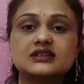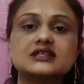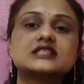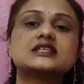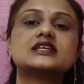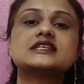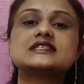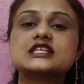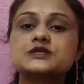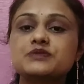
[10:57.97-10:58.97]
is he is
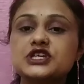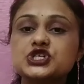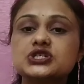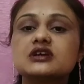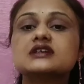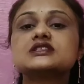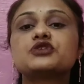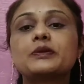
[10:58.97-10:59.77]
suspicious,